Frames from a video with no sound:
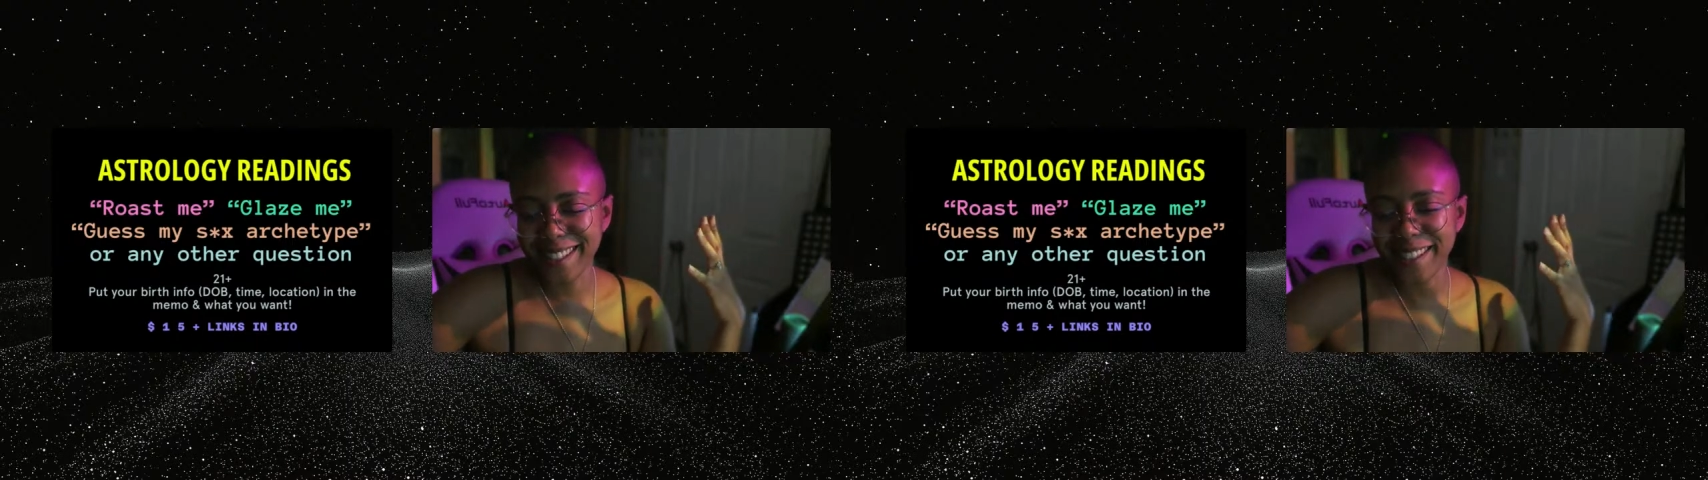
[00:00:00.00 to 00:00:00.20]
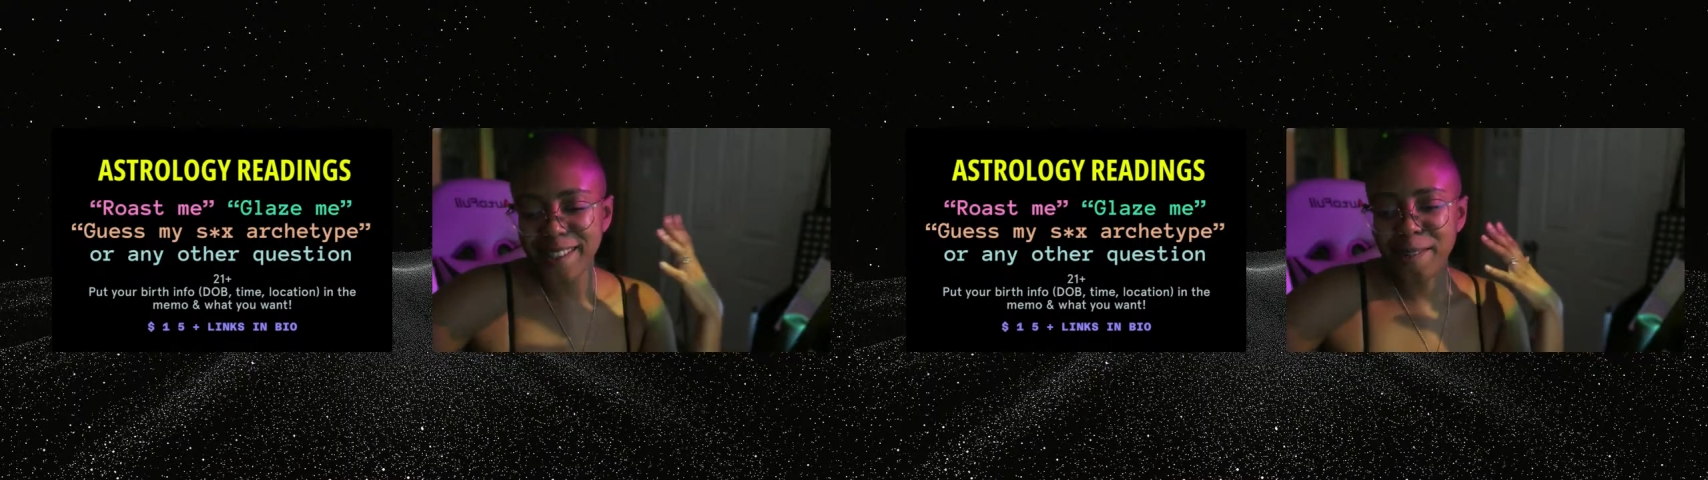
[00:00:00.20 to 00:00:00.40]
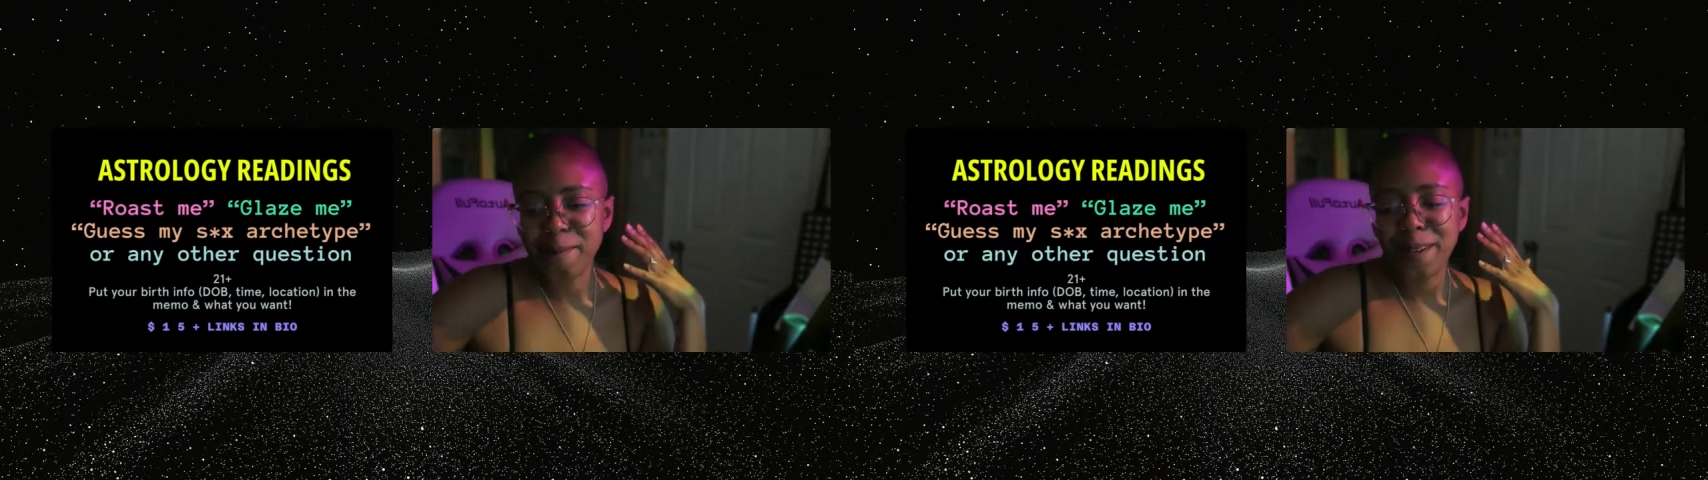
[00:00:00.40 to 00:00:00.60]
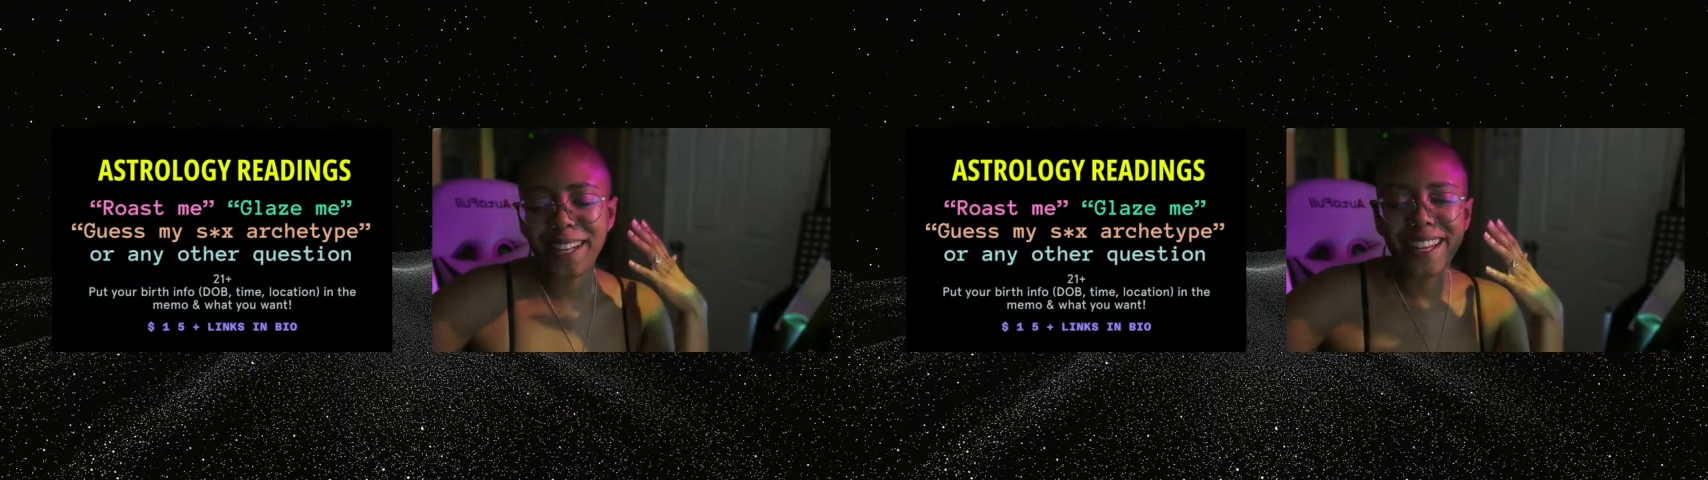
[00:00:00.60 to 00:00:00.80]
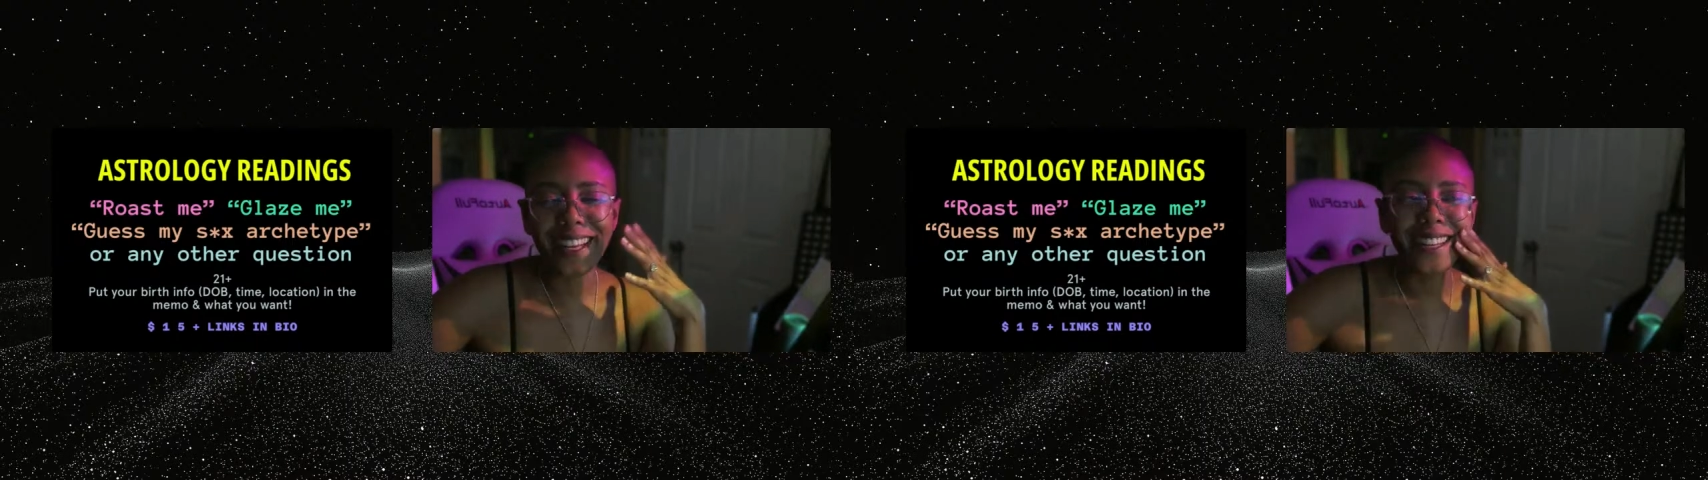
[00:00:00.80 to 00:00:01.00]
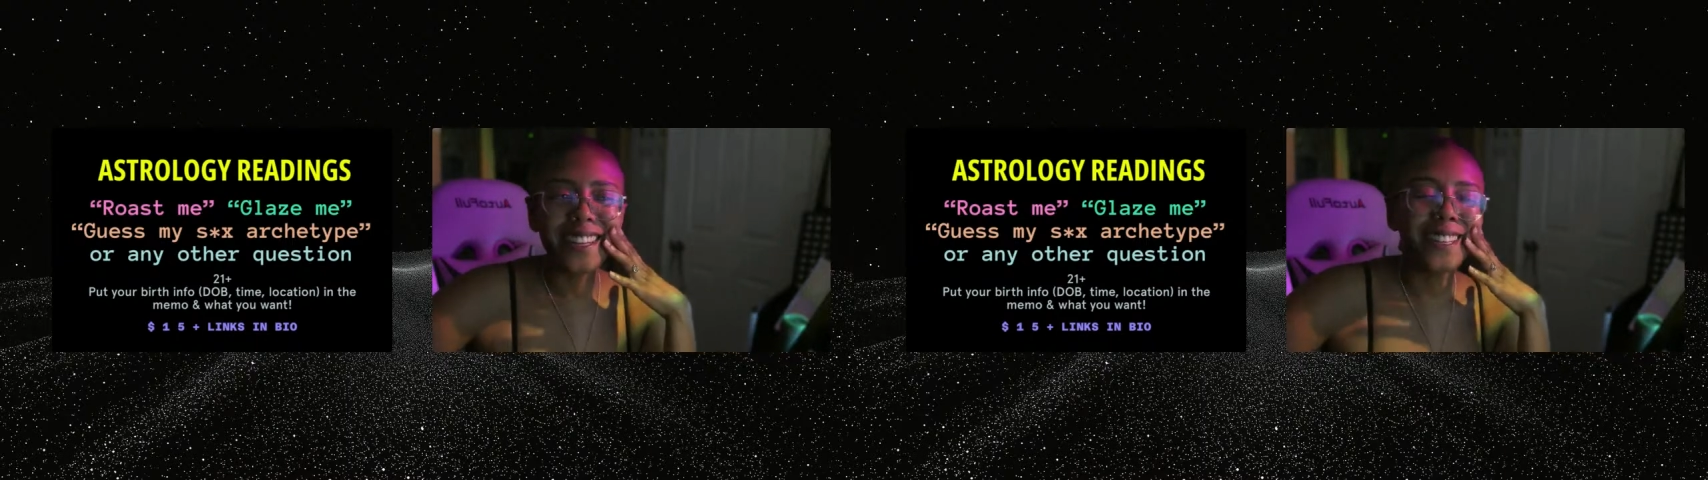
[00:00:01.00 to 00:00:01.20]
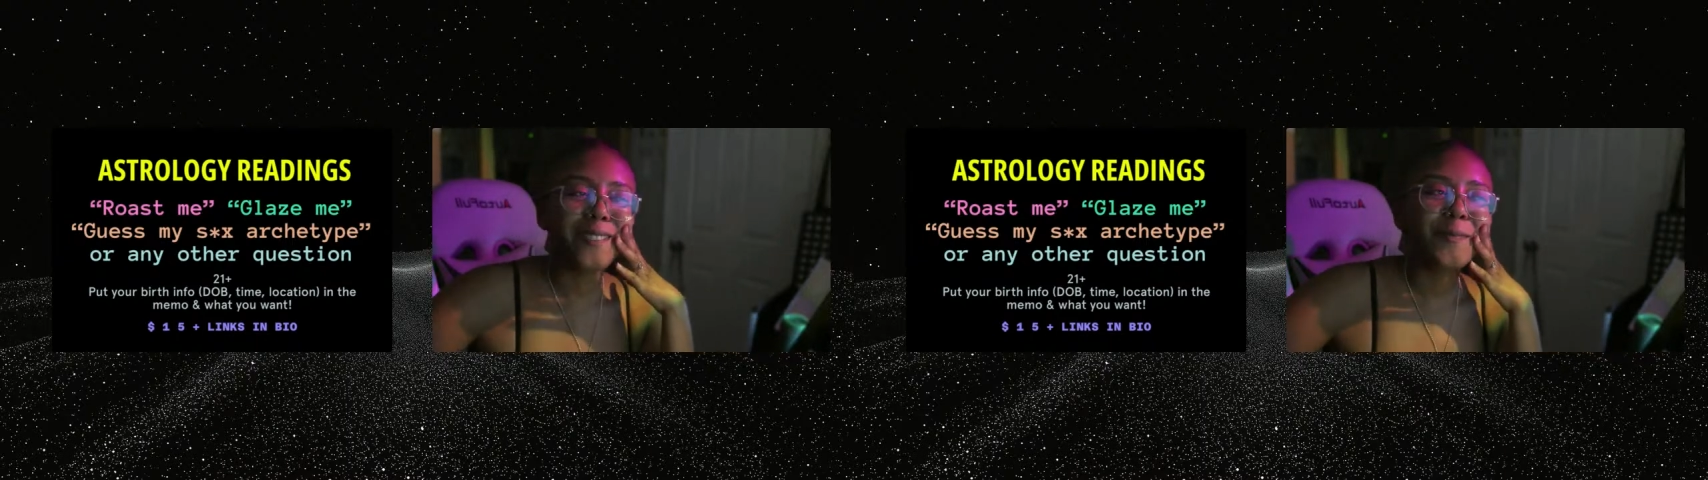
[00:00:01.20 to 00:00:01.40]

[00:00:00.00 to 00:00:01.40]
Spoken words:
to you. Meaning